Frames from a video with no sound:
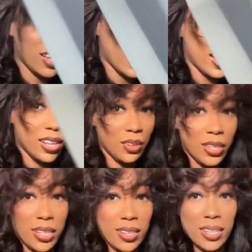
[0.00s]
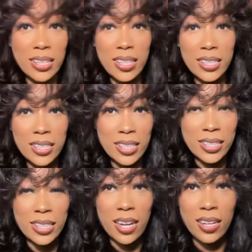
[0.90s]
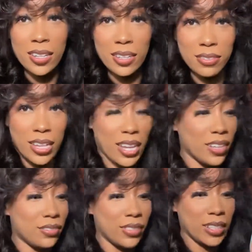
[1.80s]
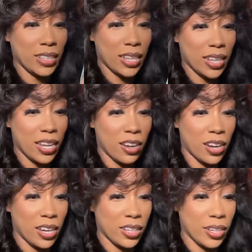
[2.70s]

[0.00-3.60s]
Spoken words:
I low-key think this is a serve. Like, it's not that hard.